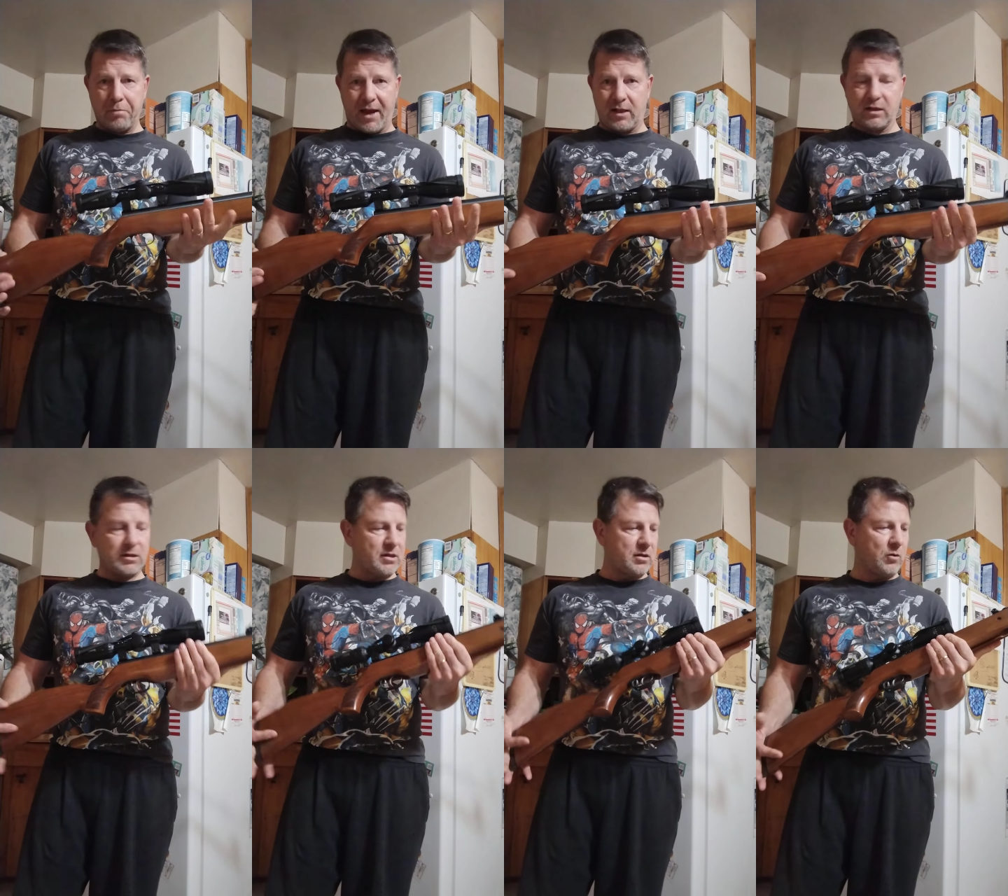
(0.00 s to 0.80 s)

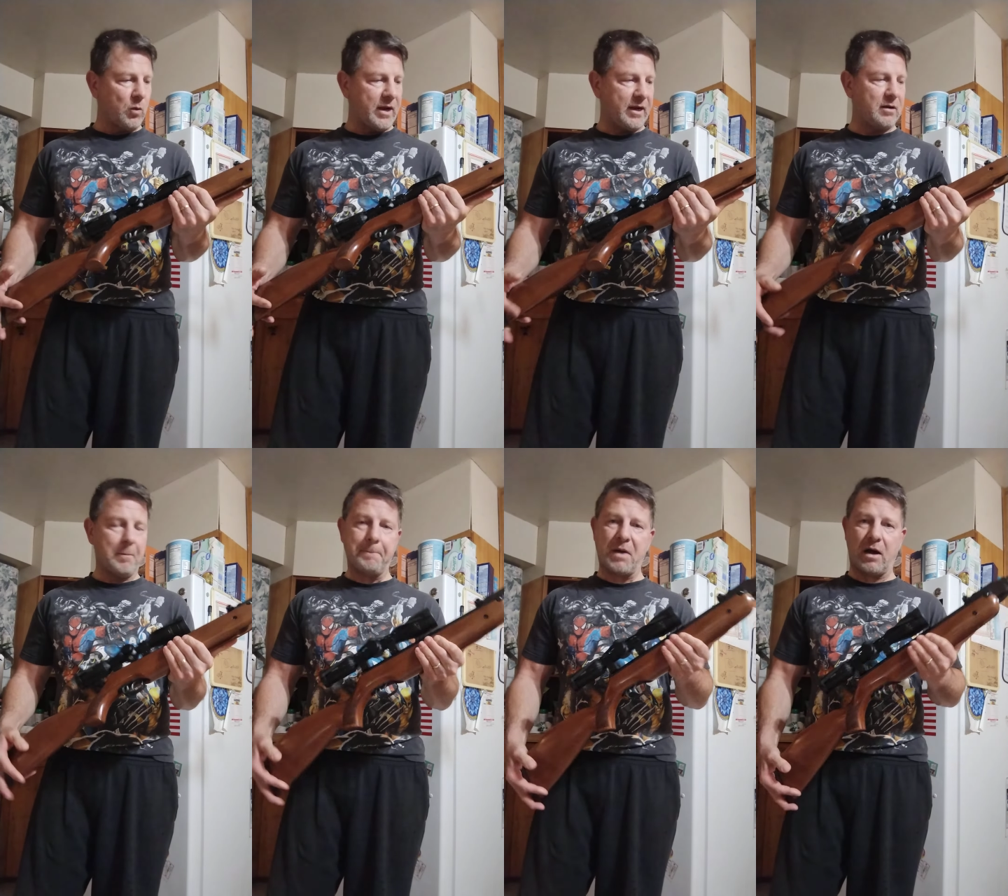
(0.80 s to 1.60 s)
balance, weight,
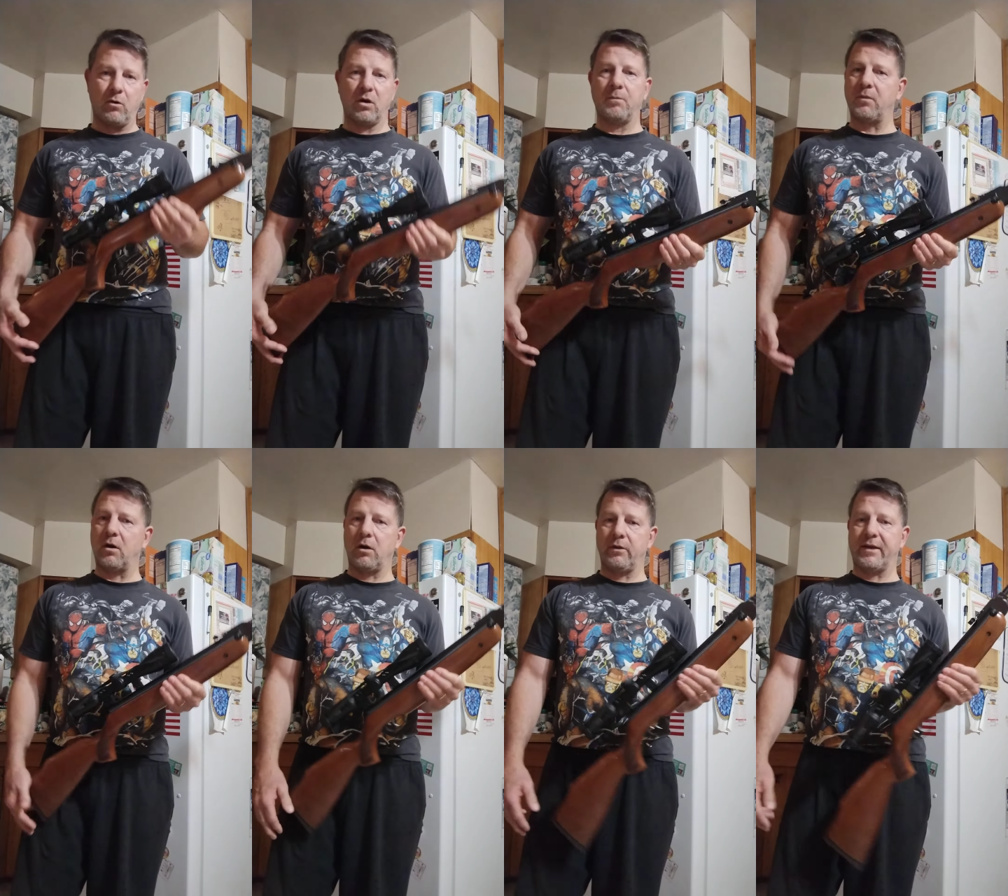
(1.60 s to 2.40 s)
power,
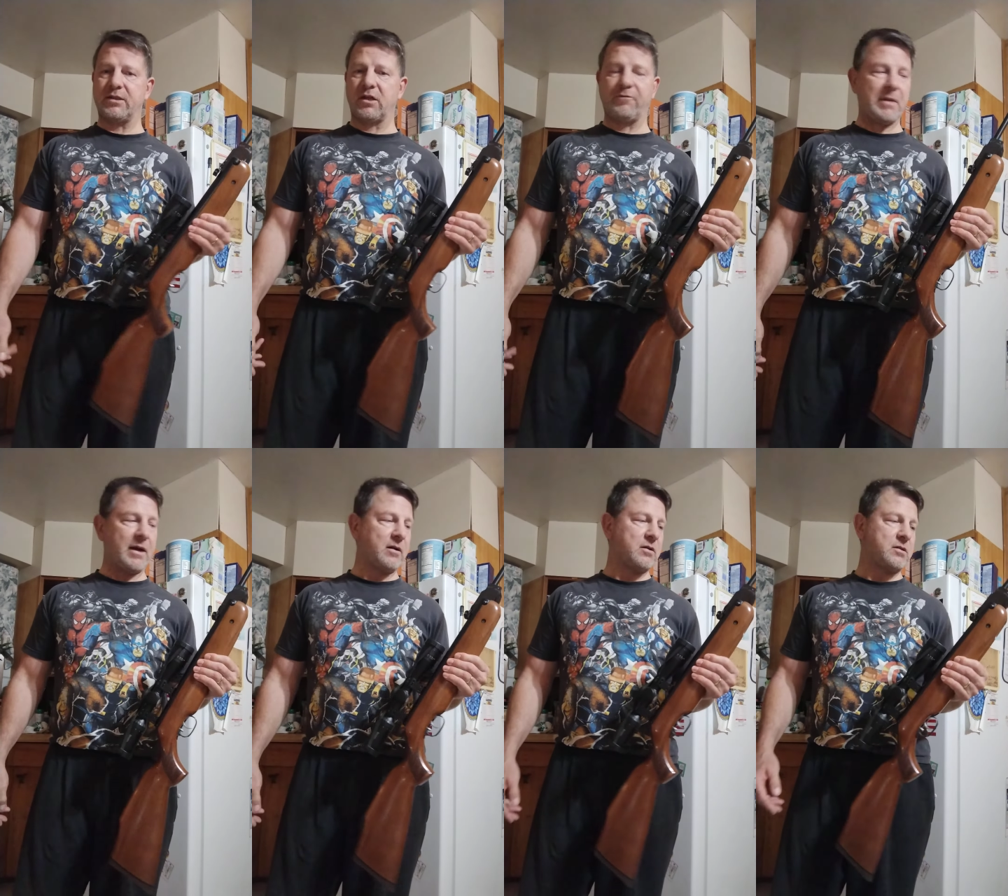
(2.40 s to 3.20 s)
all that stuff
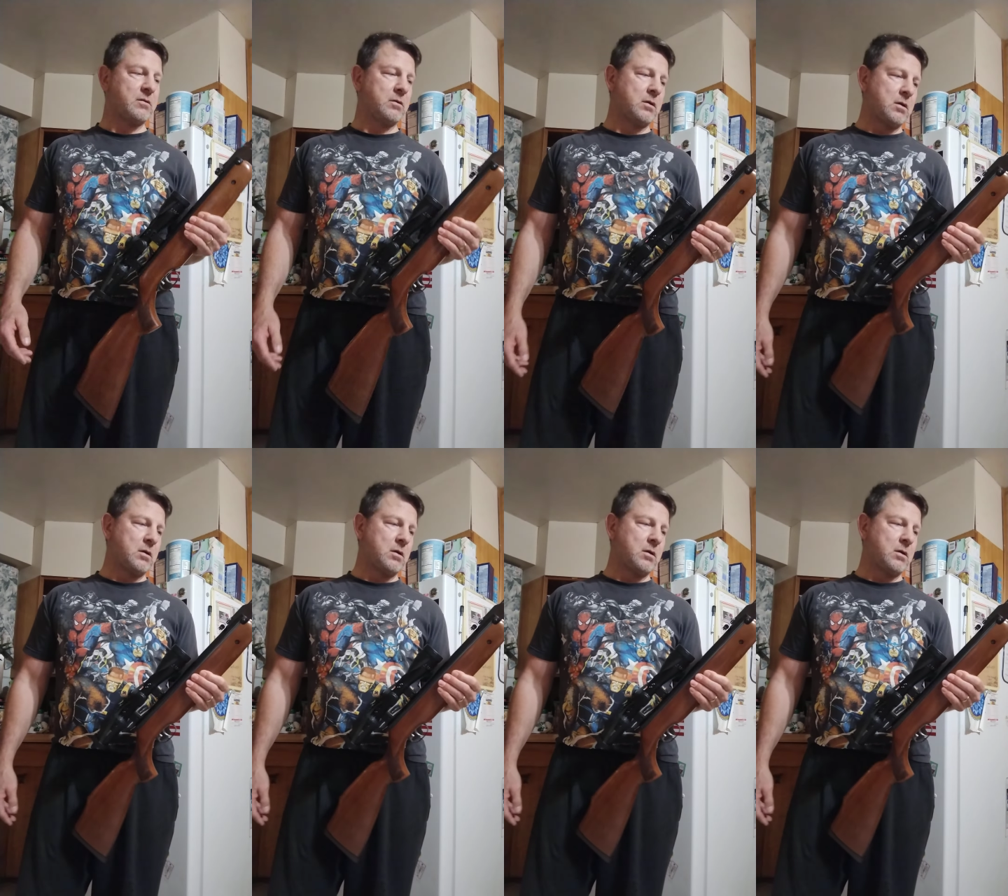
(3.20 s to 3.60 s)
matters.